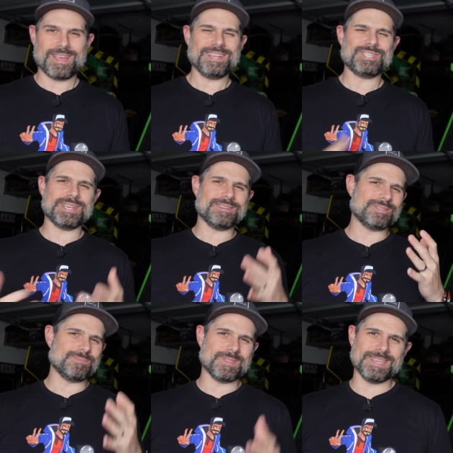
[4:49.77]
I share
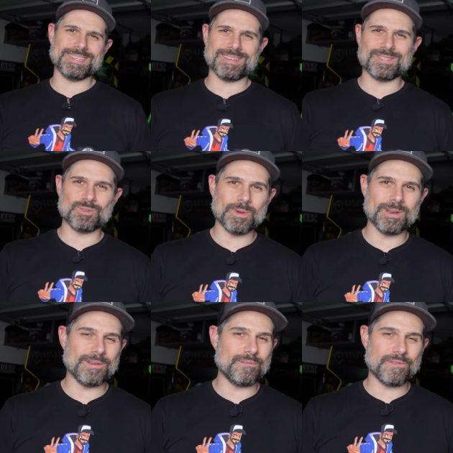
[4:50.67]
some things on
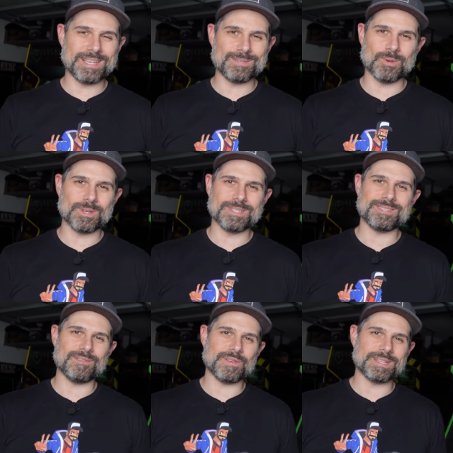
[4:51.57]
Twitter and Facebook and
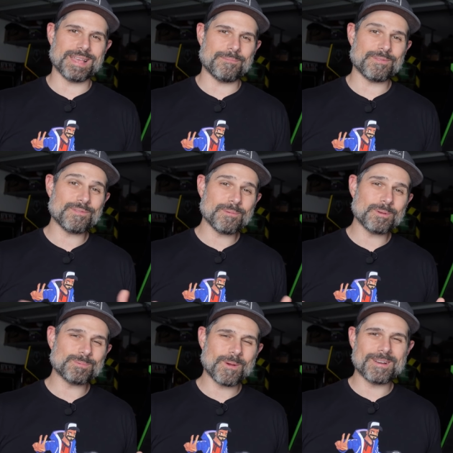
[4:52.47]
stuff like that, but for the
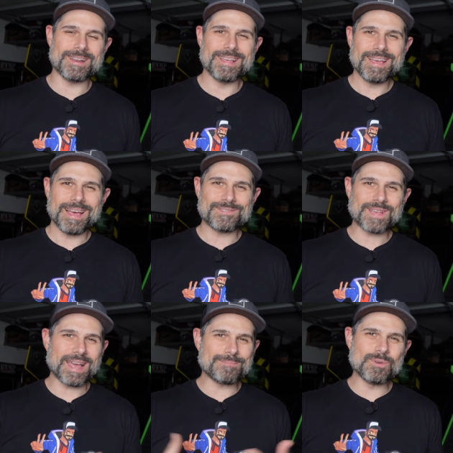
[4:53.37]
most part, I've
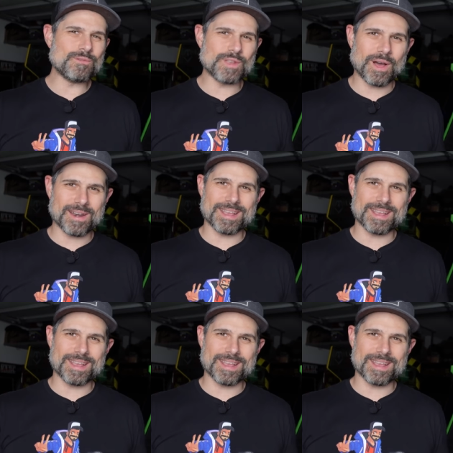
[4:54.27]
kind of moved on.